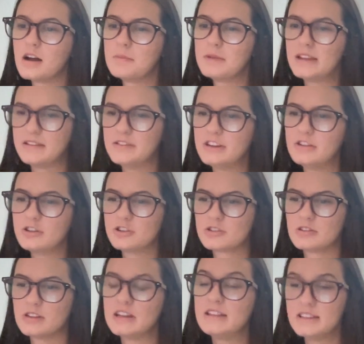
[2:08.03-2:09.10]

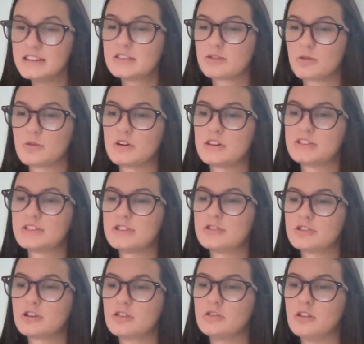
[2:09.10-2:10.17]
In this course,
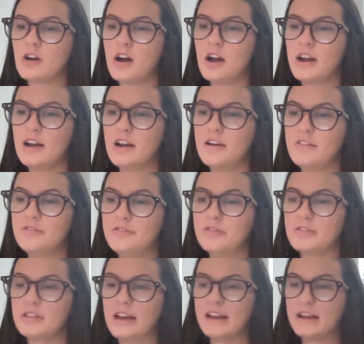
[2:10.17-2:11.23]
there's a lot of
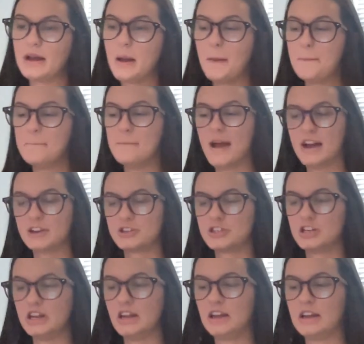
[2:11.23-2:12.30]
like
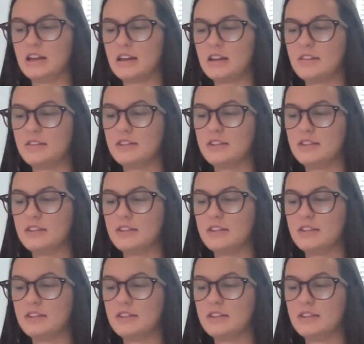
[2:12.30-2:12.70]
matching